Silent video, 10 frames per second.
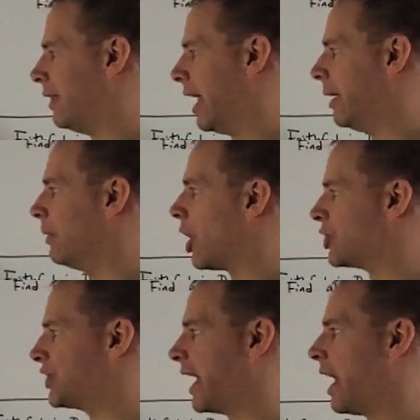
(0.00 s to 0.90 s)
and then
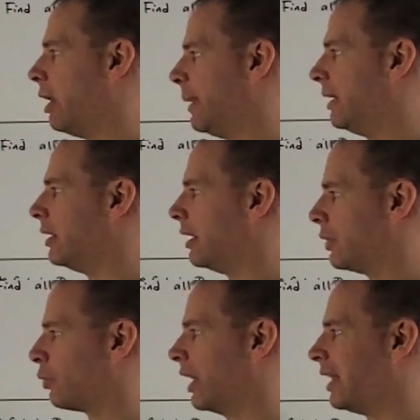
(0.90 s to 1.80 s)
our set element
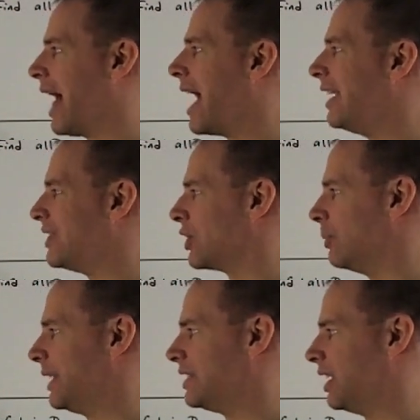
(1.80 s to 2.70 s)
in the real line is
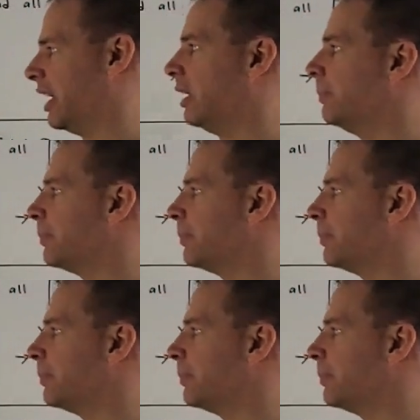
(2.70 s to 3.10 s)
going to be t.